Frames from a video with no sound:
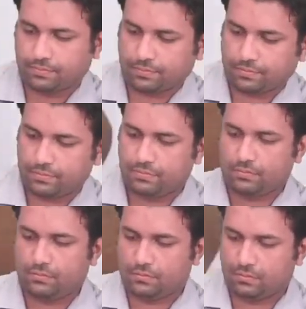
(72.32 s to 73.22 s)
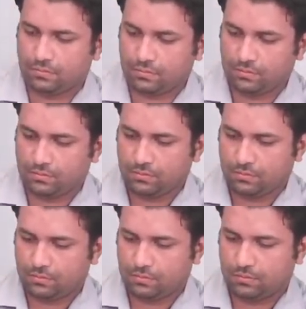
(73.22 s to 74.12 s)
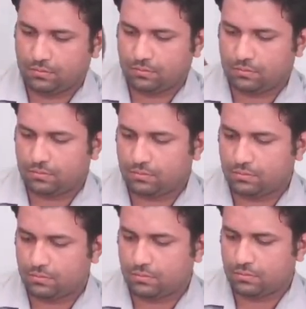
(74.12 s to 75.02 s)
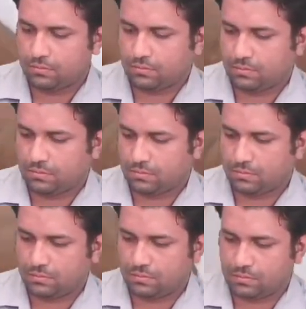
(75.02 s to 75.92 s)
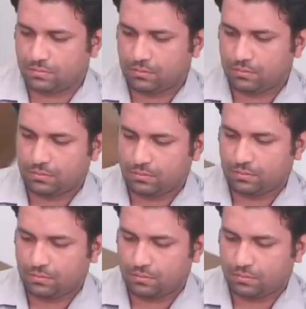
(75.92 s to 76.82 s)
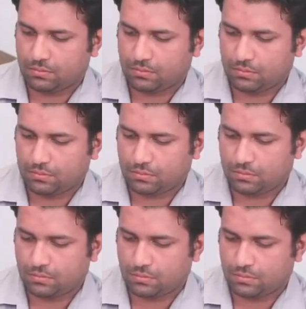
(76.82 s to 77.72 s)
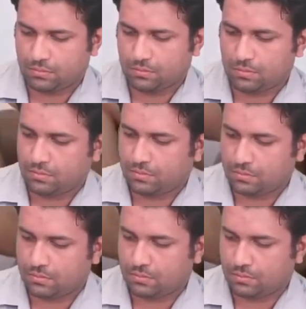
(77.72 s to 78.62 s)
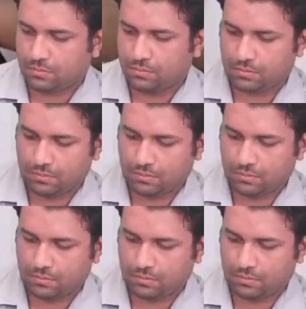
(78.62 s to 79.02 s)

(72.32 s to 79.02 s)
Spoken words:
(silence)